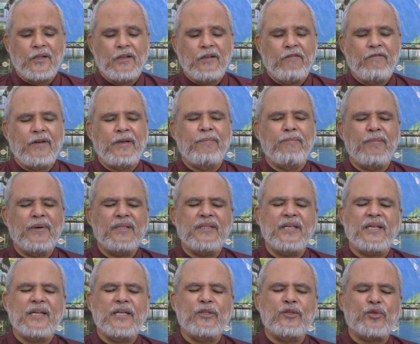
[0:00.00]
When
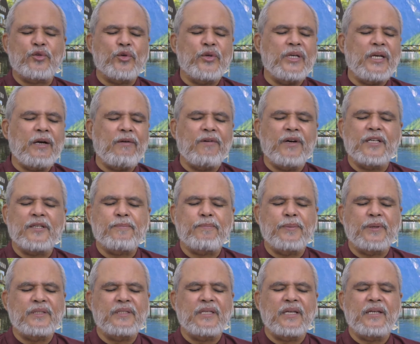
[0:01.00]
Mother Ansuya was
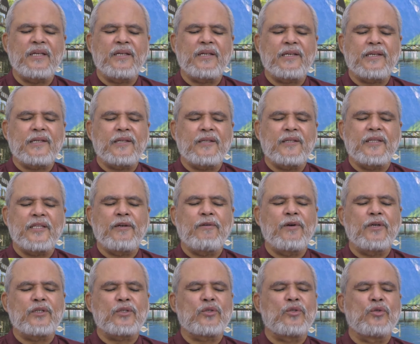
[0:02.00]
present, there
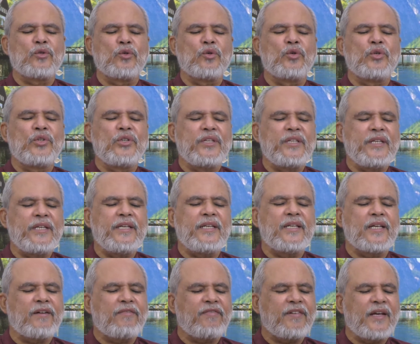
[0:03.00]
was no
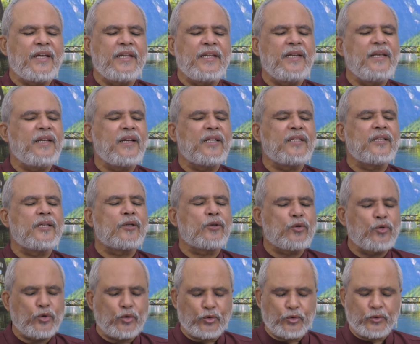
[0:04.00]
need of any other
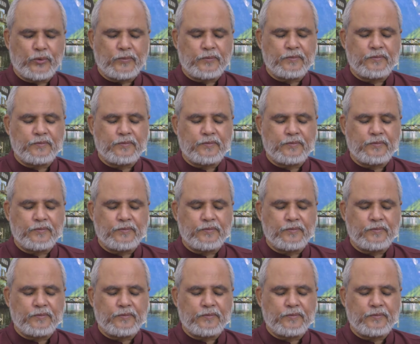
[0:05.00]
guru.